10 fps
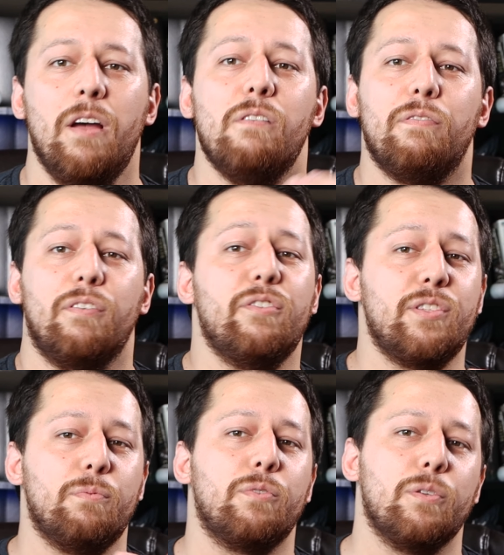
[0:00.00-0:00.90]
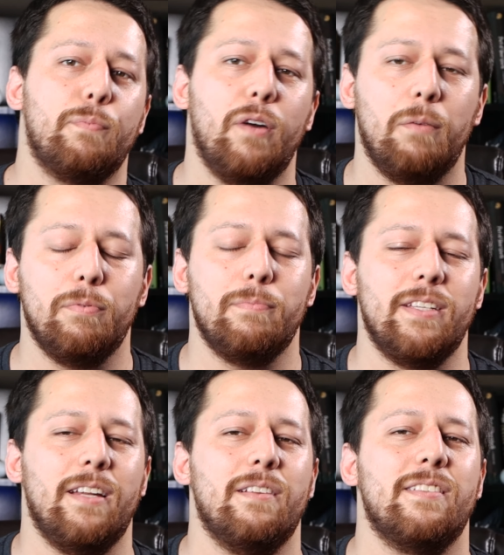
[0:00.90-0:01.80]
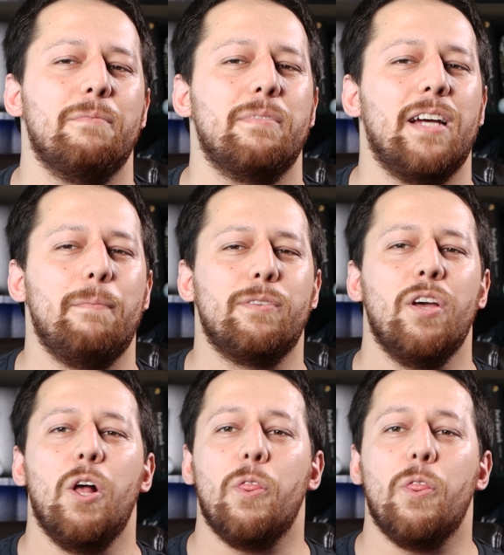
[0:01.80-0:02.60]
First world problems, and sometimes